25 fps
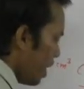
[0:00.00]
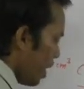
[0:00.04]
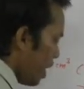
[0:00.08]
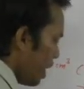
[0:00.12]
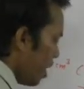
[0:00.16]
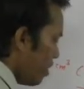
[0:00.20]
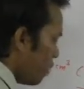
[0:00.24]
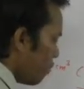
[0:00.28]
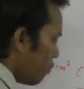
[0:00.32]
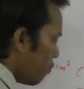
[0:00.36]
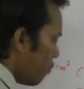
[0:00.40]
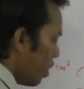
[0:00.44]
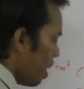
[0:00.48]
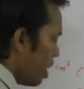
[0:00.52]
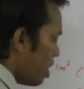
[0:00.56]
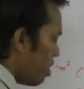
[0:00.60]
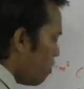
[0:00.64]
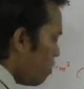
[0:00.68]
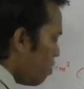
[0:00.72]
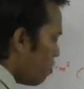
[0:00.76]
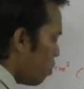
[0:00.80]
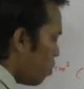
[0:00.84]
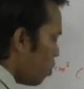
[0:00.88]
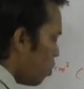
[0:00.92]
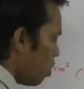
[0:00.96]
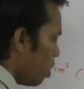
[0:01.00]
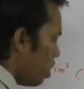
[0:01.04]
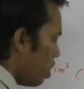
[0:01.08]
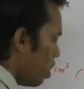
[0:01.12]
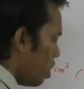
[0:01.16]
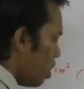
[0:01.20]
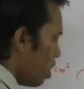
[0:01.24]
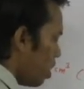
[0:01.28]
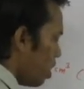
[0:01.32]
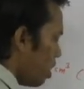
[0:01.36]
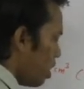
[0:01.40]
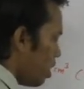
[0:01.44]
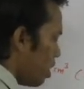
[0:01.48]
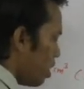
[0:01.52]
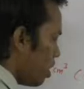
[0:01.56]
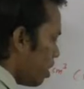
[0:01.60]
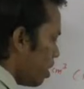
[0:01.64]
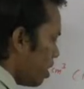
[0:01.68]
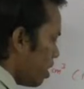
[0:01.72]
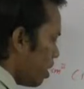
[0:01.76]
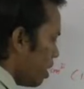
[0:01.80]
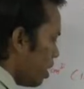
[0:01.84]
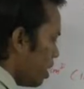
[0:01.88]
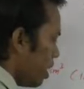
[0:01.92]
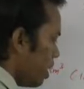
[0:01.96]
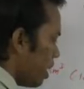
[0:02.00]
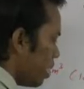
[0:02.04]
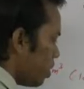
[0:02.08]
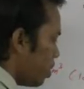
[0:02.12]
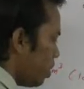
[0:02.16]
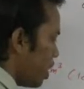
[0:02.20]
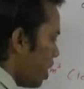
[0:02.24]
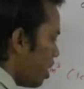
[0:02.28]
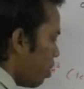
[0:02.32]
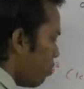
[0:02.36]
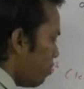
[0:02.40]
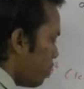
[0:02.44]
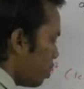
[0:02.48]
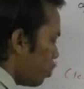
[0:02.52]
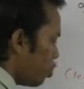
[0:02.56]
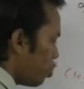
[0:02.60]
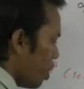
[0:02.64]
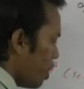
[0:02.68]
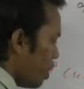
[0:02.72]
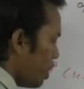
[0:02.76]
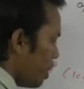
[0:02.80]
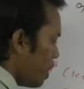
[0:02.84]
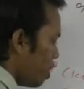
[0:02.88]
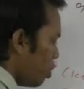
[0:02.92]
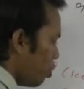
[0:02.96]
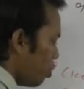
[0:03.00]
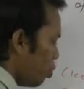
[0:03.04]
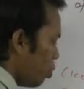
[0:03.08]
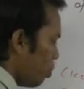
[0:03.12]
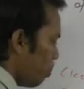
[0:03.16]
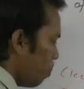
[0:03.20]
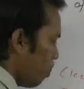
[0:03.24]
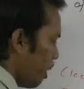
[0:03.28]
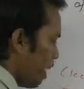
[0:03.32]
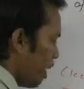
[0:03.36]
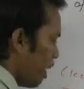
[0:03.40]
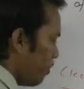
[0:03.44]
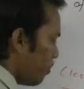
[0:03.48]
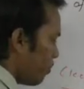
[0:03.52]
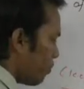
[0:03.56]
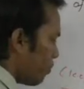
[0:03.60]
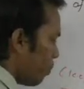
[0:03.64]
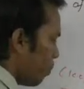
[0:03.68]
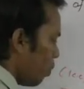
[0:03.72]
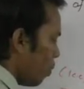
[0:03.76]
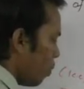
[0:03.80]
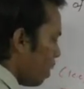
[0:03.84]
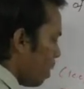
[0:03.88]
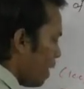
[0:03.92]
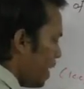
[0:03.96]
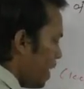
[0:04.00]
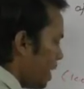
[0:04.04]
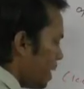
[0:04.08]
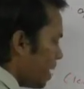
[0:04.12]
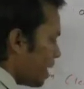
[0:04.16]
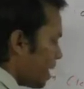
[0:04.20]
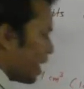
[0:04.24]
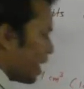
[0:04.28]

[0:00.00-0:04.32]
in 1 mole there will be 22.4 liter,